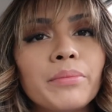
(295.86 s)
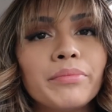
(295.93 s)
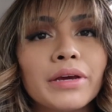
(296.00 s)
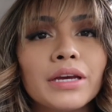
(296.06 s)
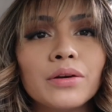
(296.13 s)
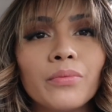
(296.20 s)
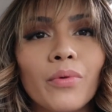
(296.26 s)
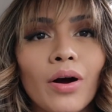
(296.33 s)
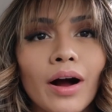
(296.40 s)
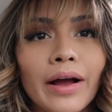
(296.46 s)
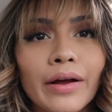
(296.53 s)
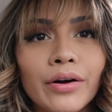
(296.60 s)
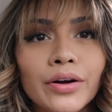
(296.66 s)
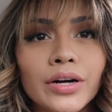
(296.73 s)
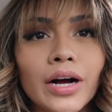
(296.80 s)

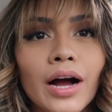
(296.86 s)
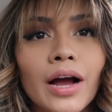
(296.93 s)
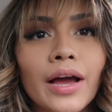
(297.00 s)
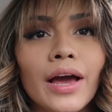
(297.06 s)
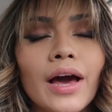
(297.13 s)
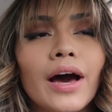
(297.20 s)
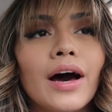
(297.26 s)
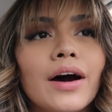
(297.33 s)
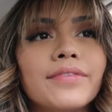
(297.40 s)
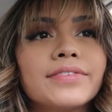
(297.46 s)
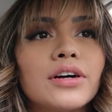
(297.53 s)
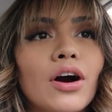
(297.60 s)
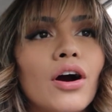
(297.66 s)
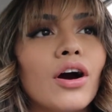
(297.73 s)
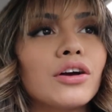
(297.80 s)
Meanwhile, I have
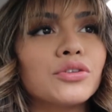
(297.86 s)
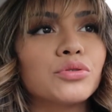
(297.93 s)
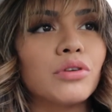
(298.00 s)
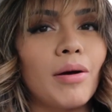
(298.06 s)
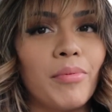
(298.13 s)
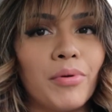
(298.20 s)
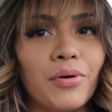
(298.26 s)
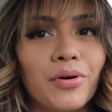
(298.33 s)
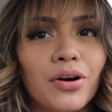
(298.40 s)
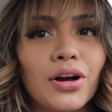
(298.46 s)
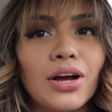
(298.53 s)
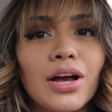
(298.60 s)
car trouble.